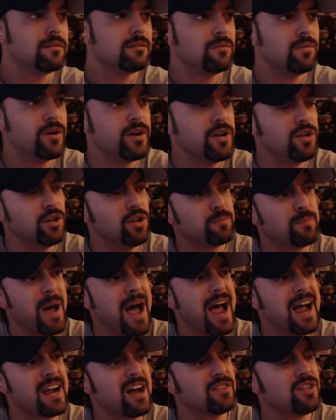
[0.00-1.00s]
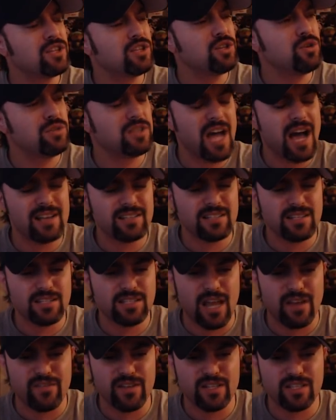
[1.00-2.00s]
When you look back on the
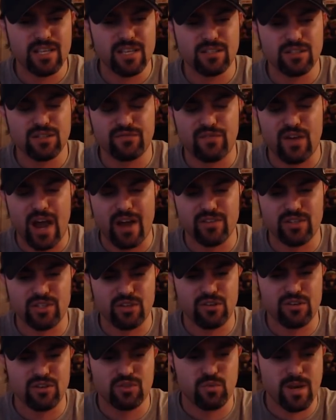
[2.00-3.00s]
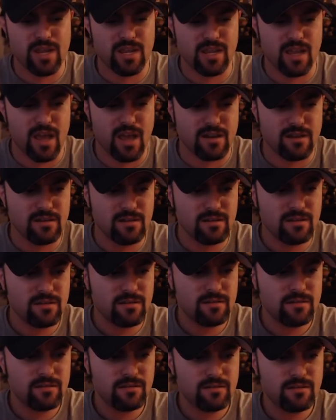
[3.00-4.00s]
2017 Survivor Series weekend,
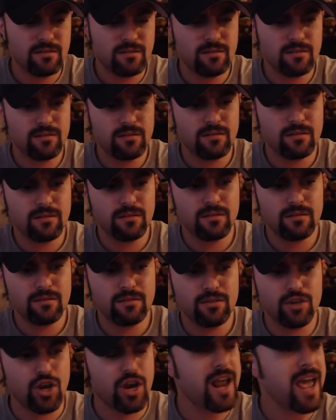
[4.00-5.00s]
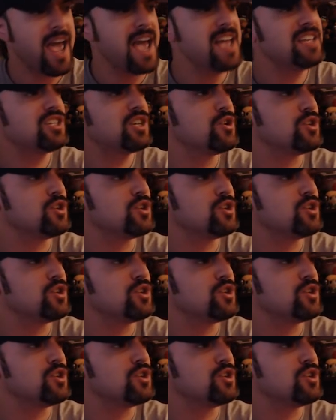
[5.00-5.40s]
you're going to ask